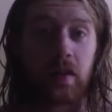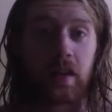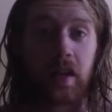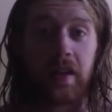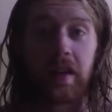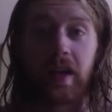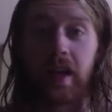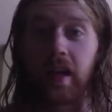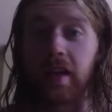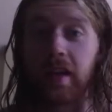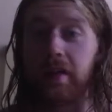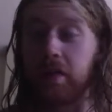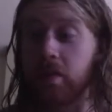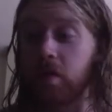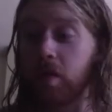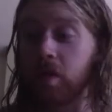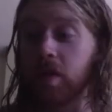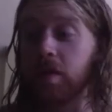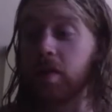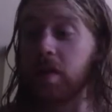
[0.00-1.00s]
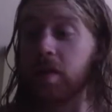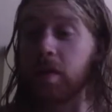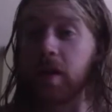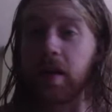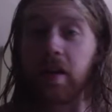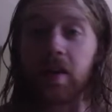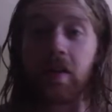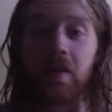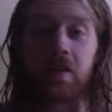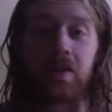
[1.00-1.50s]
And then I even wrote them on my
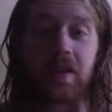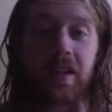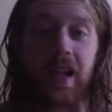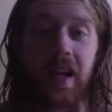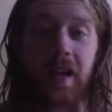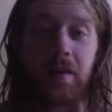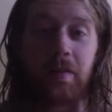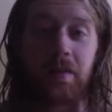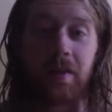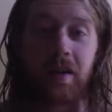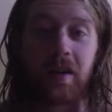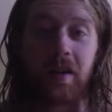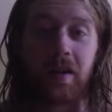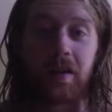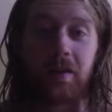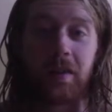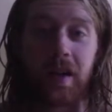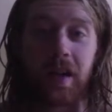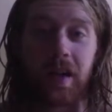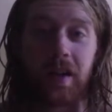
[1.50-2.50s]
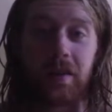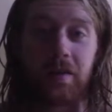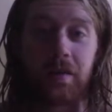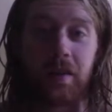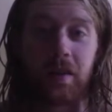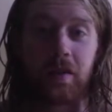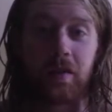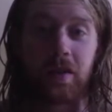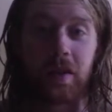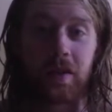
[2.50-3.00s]
notes app on my
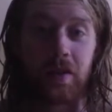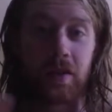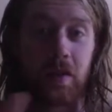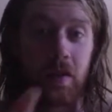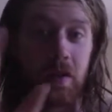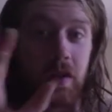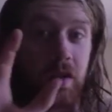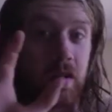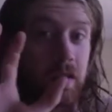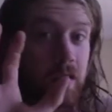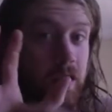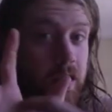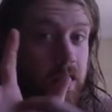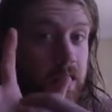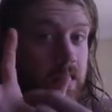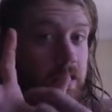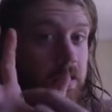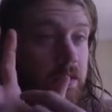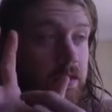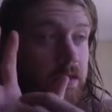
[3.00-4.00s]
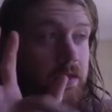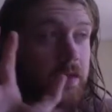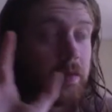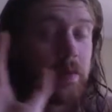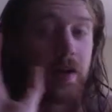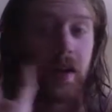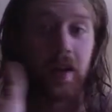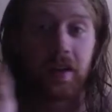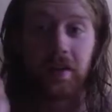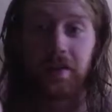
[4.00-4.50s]
iPhone and showed her, look, I'm
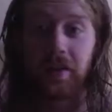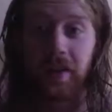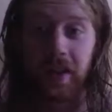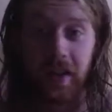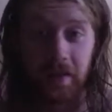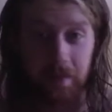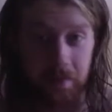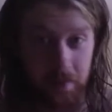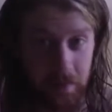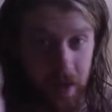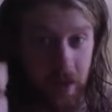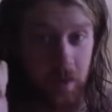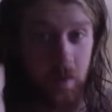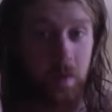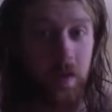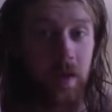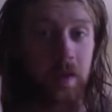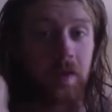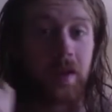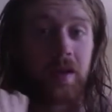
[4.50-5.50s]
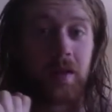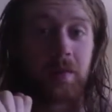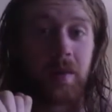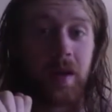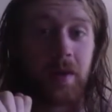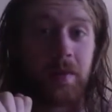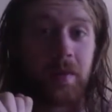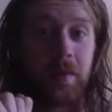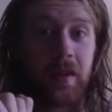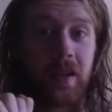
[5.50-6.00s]
not going to forget. I will look them up.